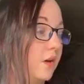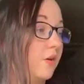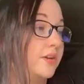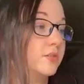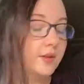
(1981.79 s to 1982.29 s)

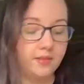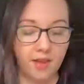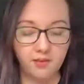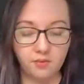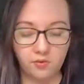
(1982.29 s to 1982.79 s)
Okay, so my
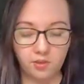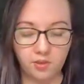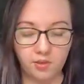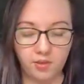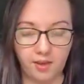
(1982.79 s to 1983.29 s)
last
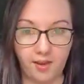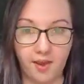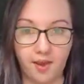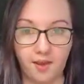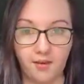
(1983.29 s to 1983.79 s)
question that I
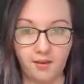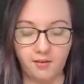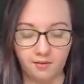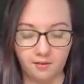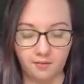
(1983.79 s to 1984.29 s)
had,
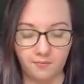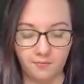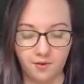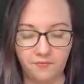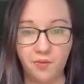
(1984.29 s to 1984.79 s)

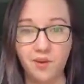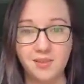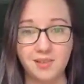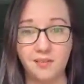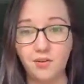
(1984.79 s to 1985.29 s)
and if you
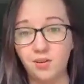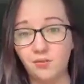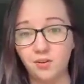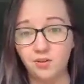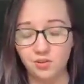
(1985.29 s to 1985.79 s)
guys have any
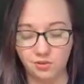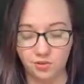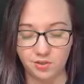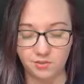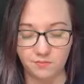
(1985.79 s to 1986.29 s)
questions,
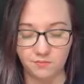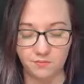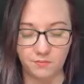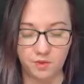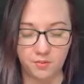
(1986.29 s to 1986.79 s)
just
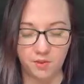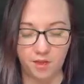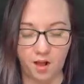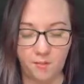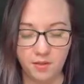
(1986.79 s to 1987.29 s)
put them in the
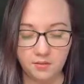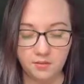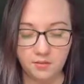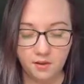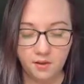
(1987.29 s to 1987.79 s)

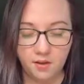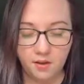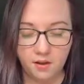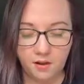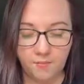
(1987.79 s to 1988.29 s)
comments,
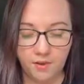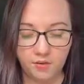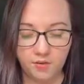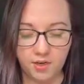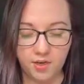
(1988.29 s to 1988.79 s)
and I'll
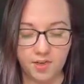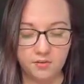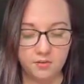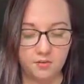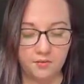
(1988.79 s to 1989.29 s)
try to
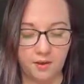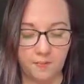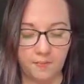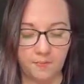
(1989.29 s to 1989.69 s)
answer them.